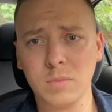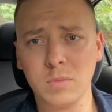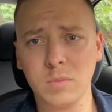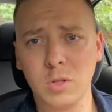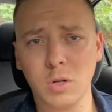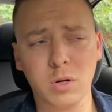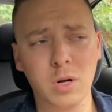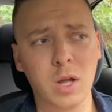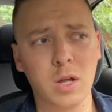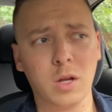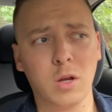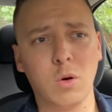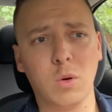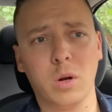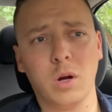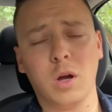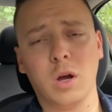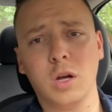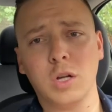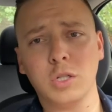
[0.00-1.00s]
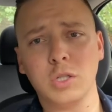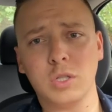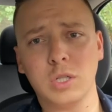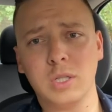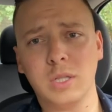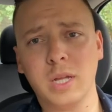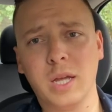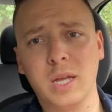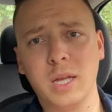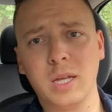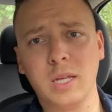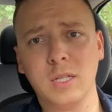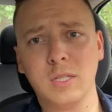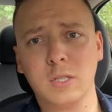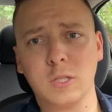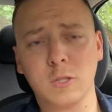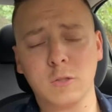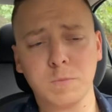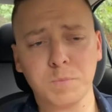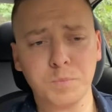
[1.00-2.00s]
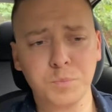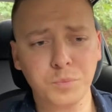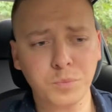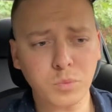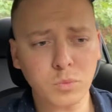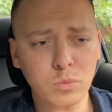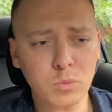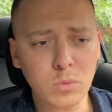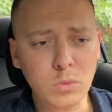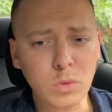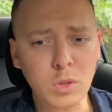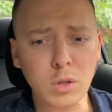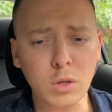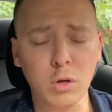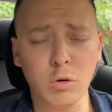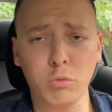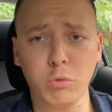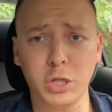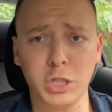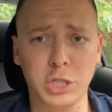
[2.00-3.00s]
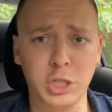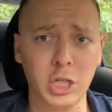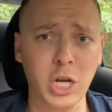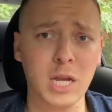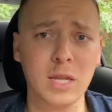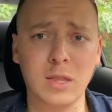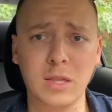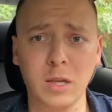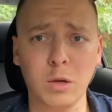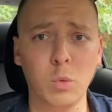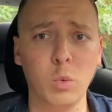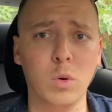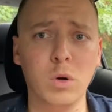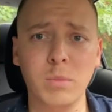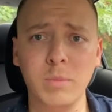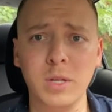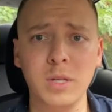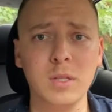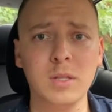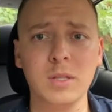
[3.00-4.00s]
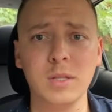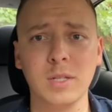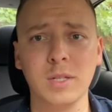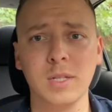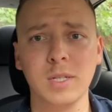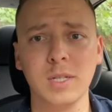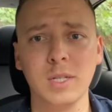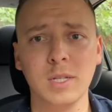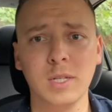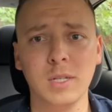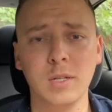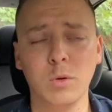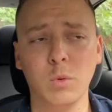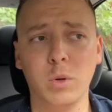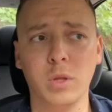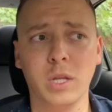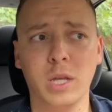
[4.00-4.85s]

They're not going 100 days rejecting women when